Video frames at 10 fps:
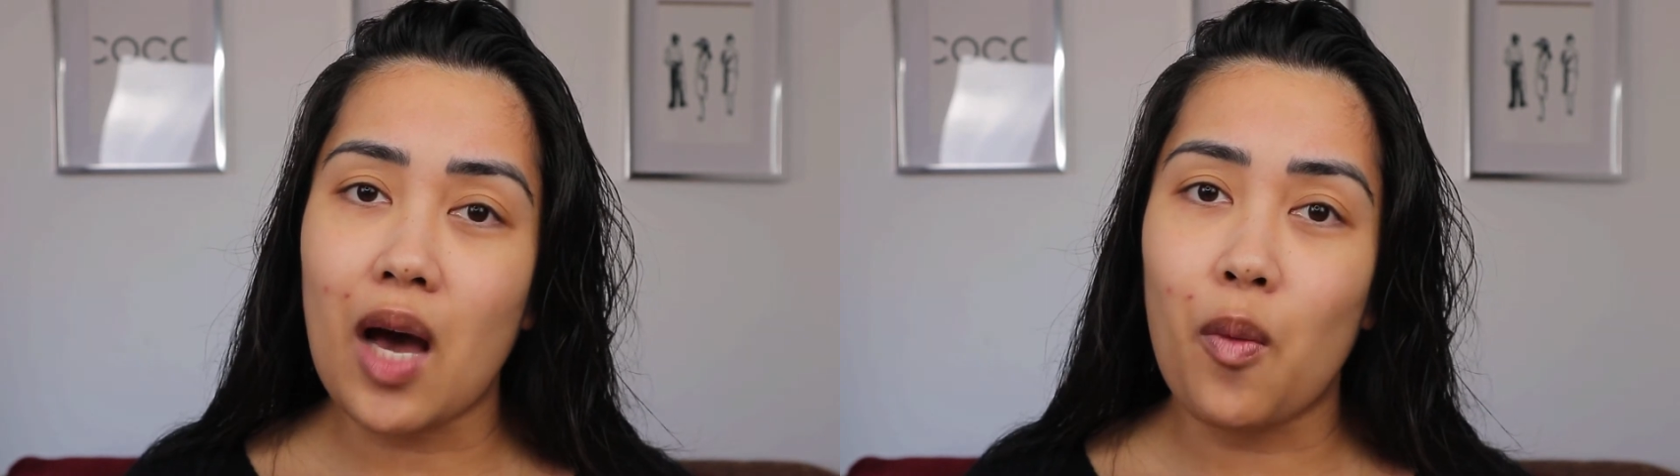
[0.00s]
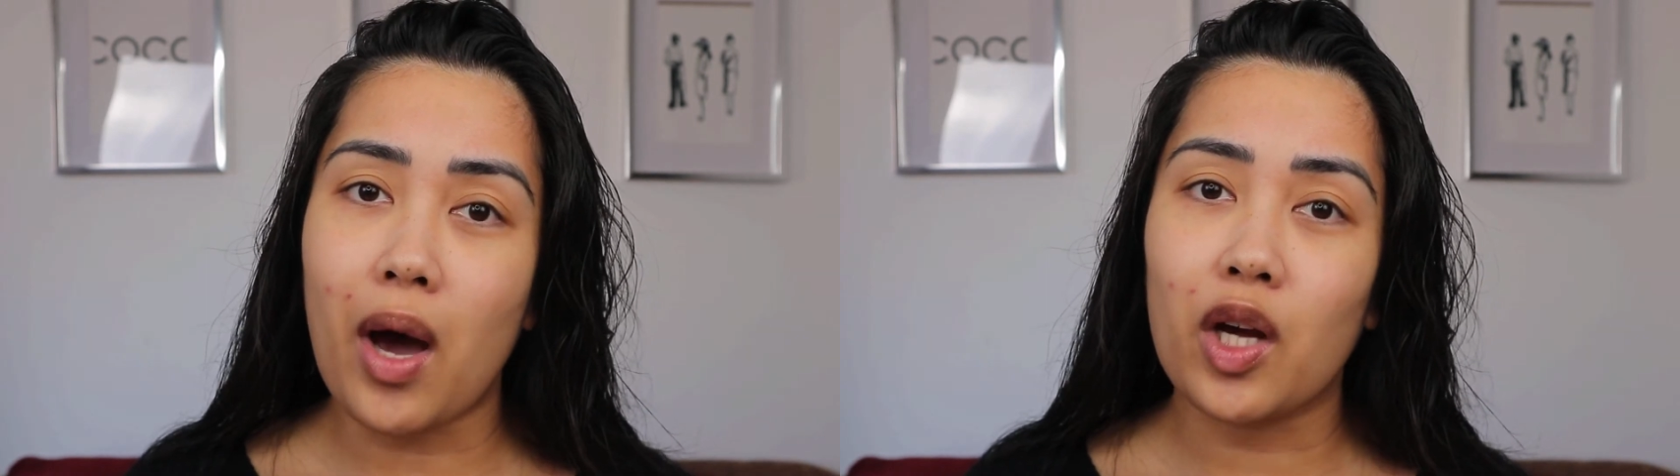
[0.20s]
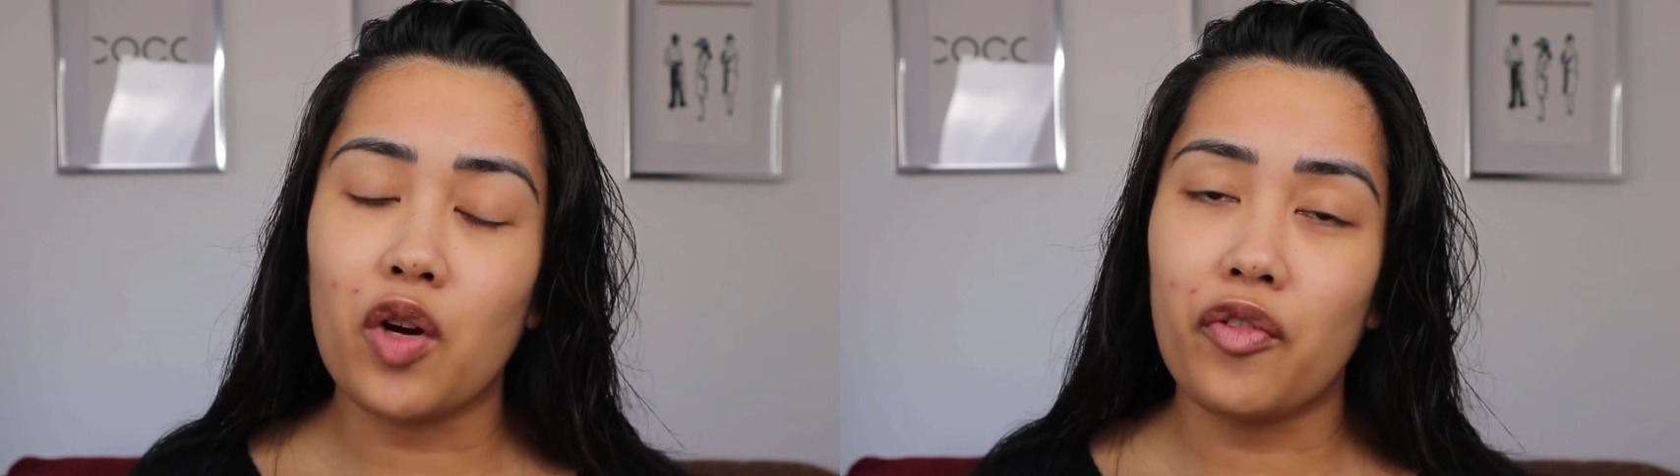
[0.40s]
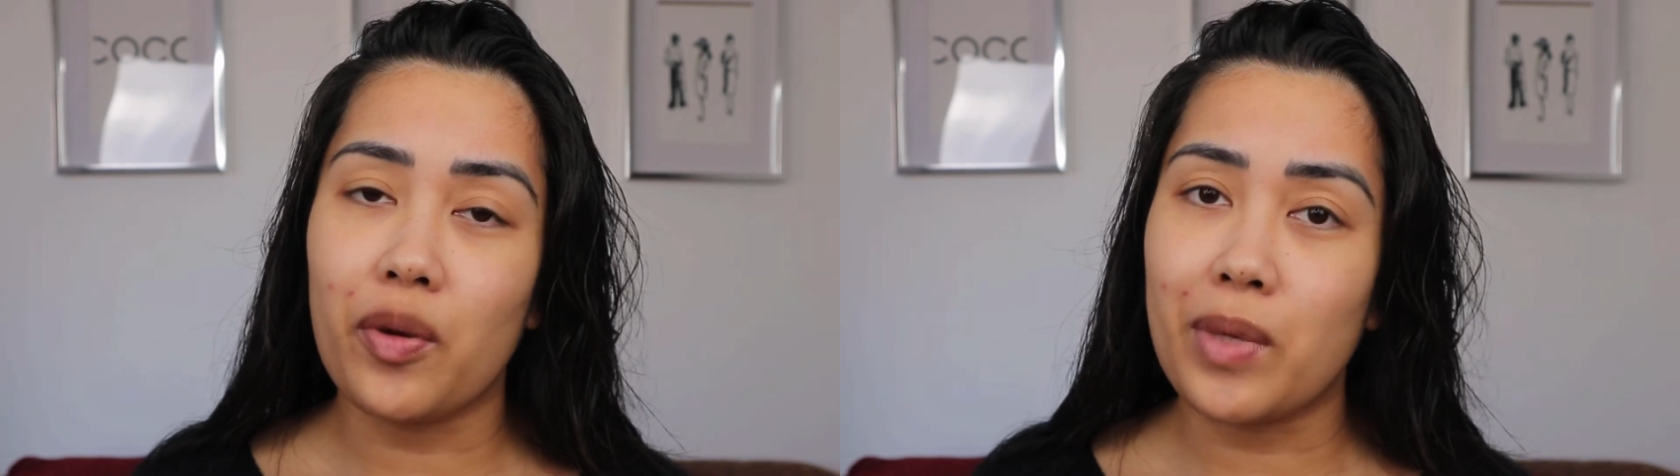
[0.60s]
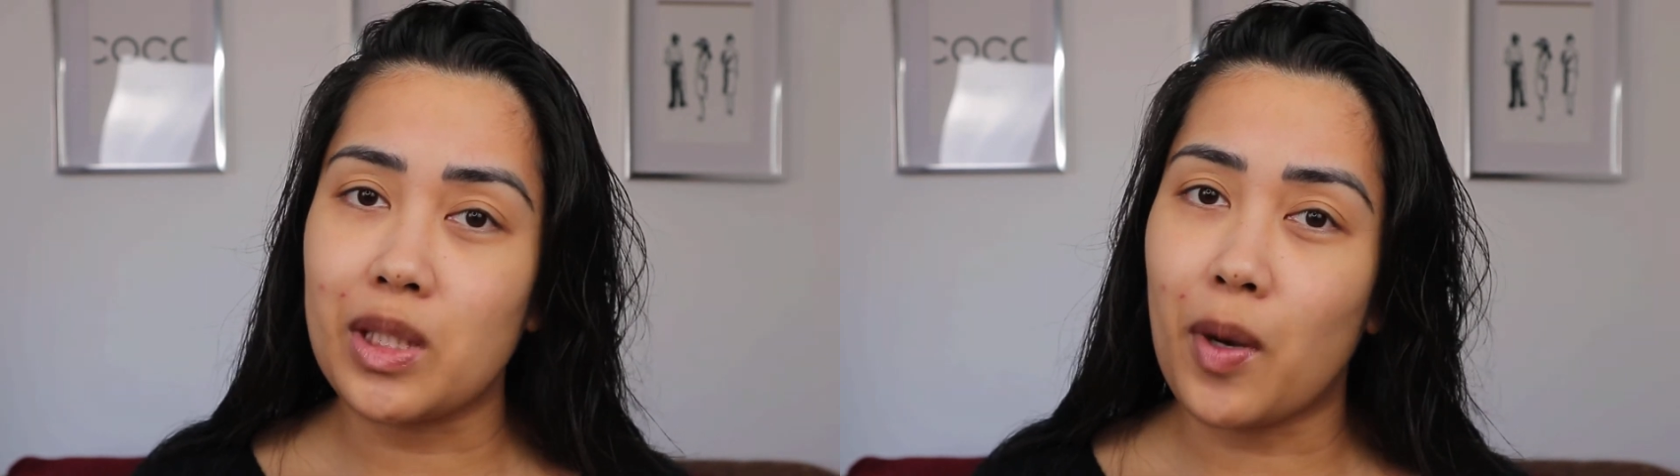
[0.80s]
I cover up
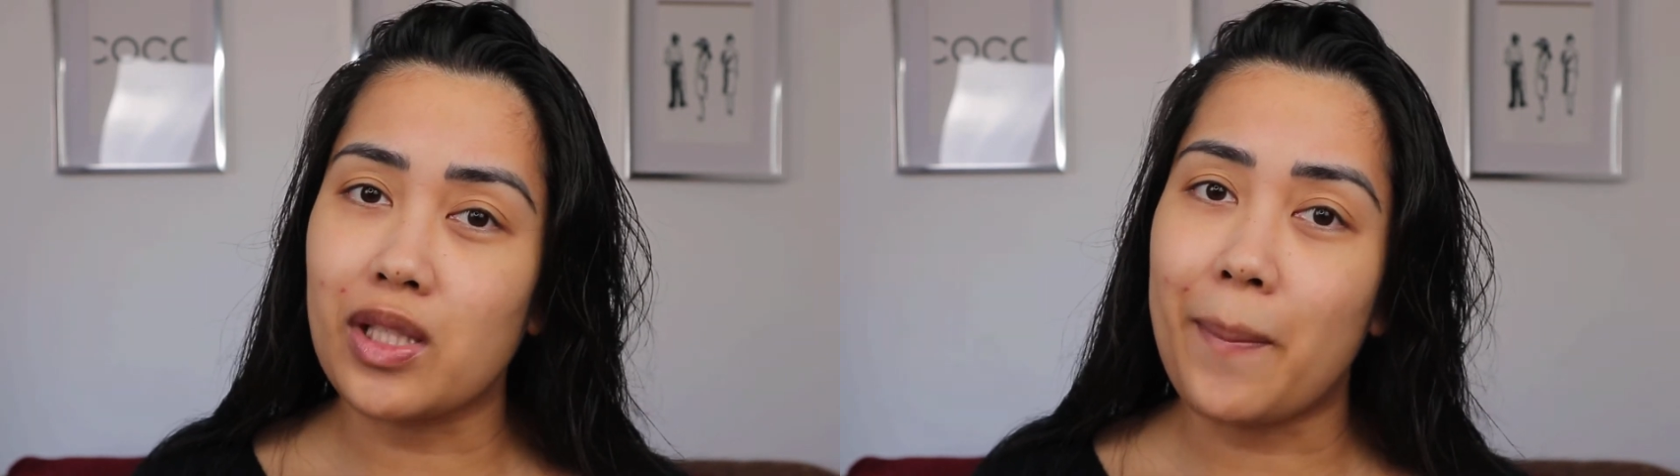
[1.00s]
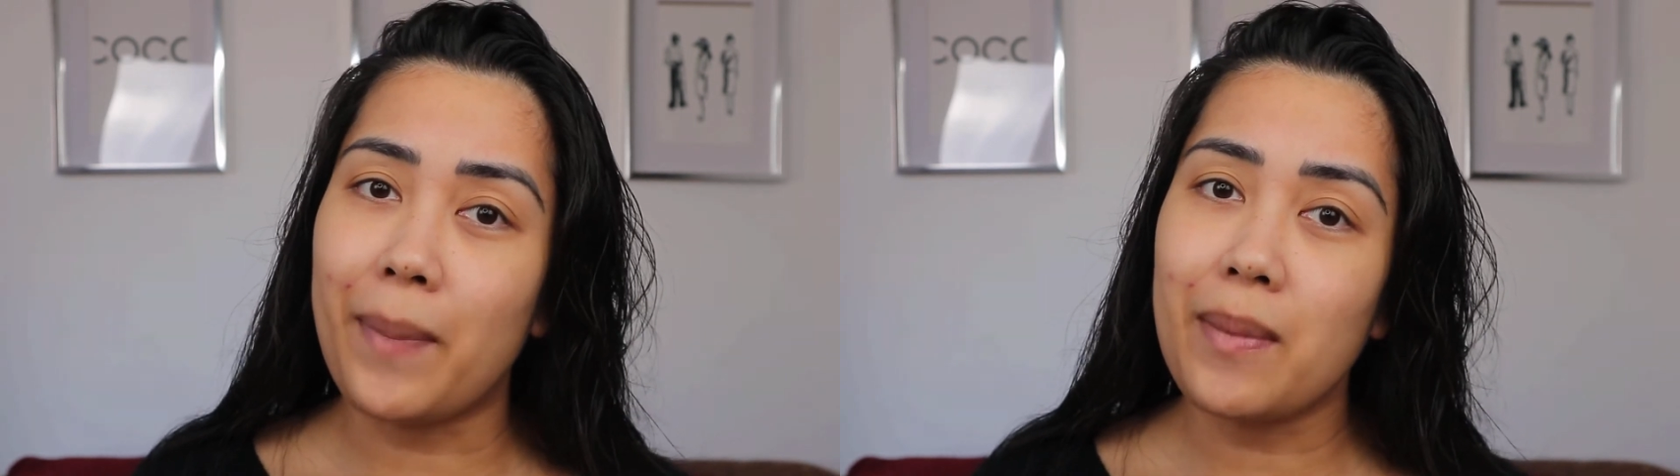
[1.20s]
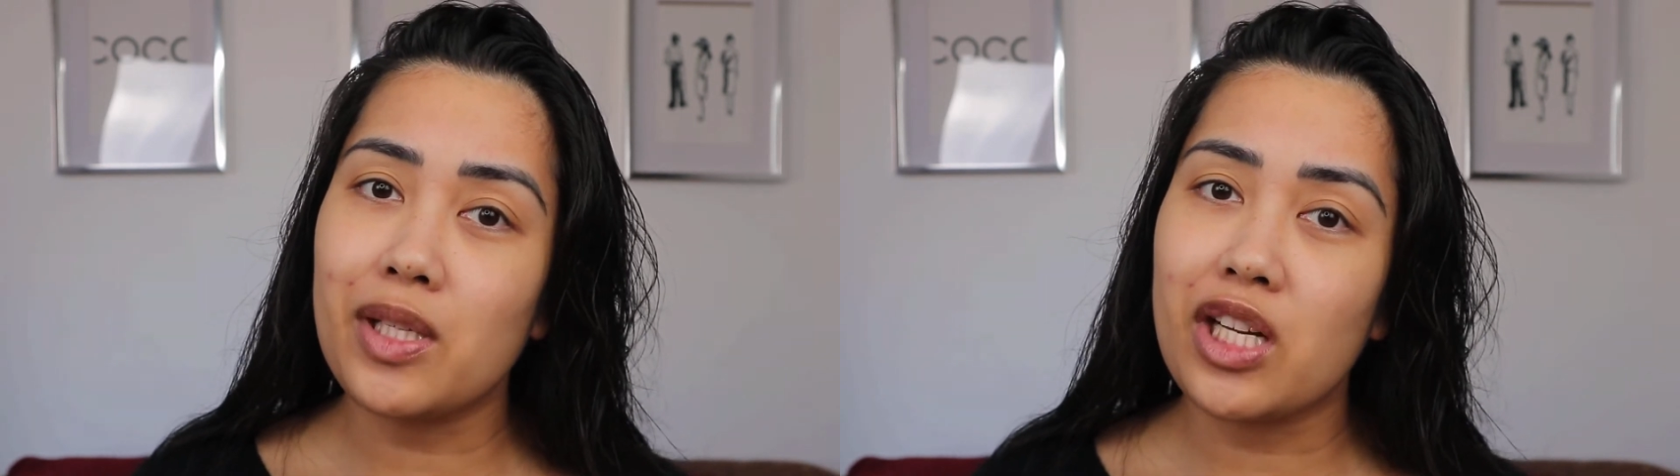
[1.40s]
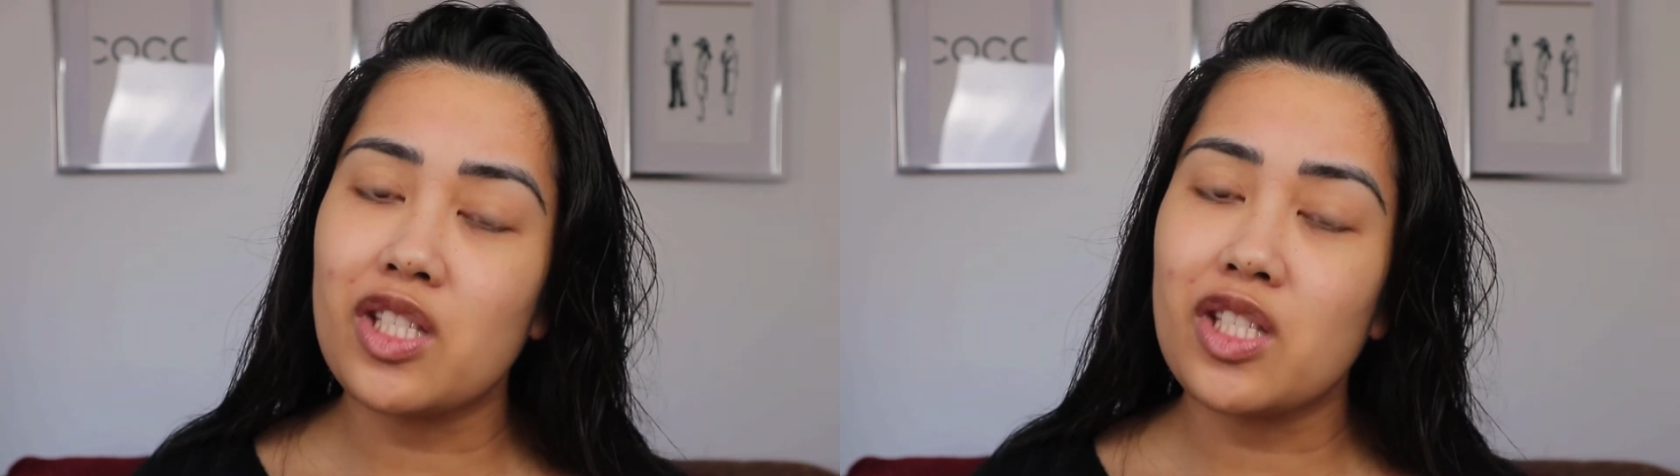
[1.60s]
my spots and blemishes